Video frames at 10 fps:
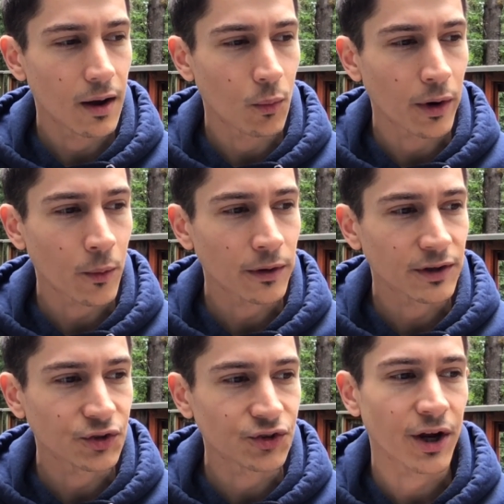What I want
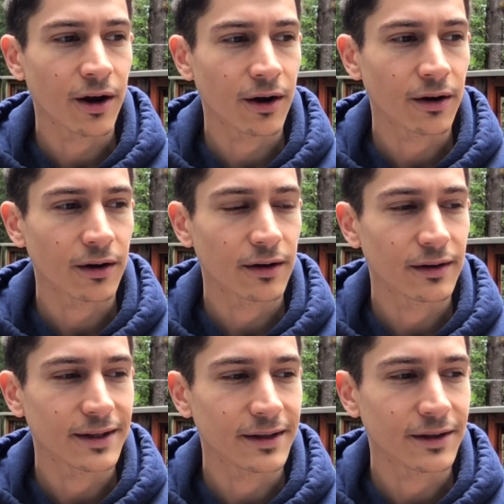to share
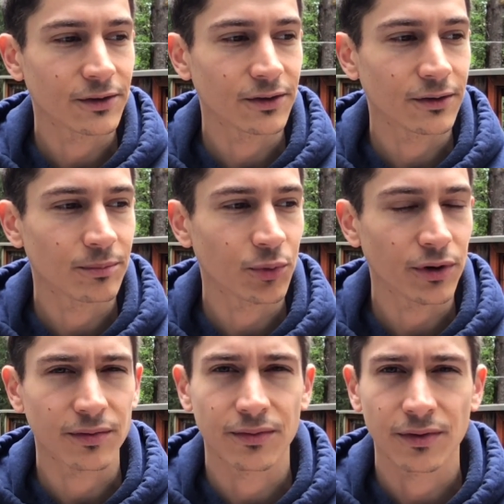in this
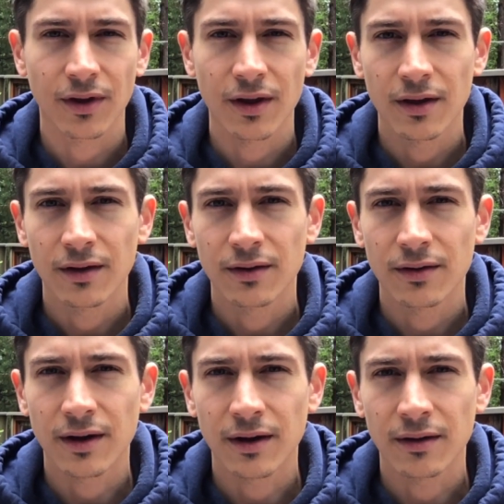brief
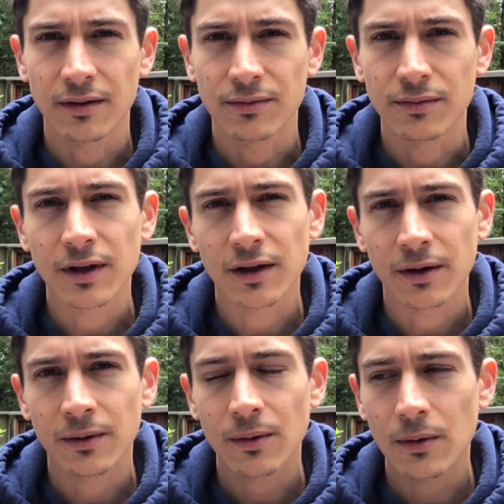
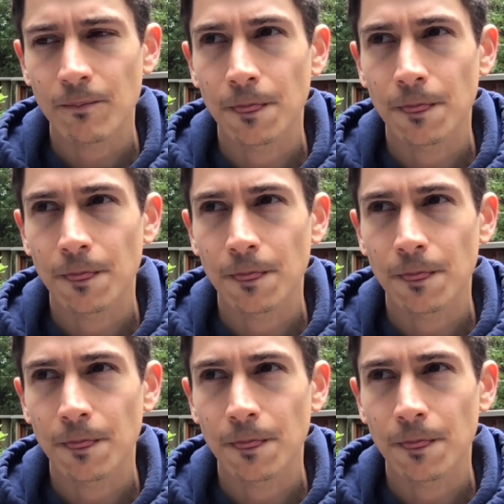video